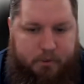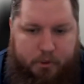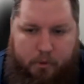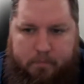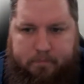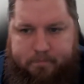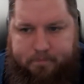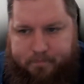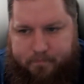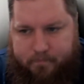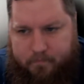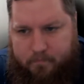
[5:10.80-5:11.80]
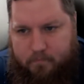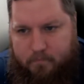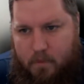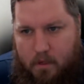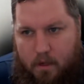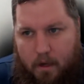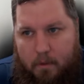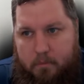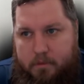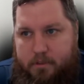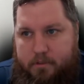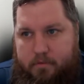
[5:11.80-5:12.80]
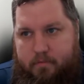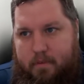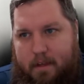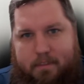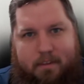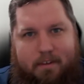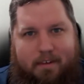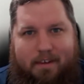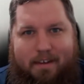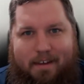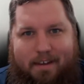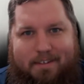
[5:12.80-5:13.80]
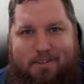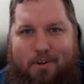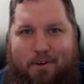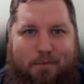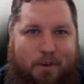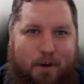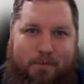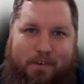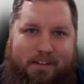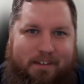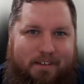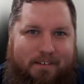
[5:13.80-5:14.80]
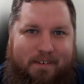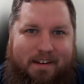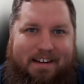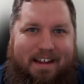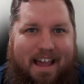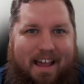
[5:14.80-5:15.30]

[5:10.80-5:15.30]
Sure. At the start of COVID, right?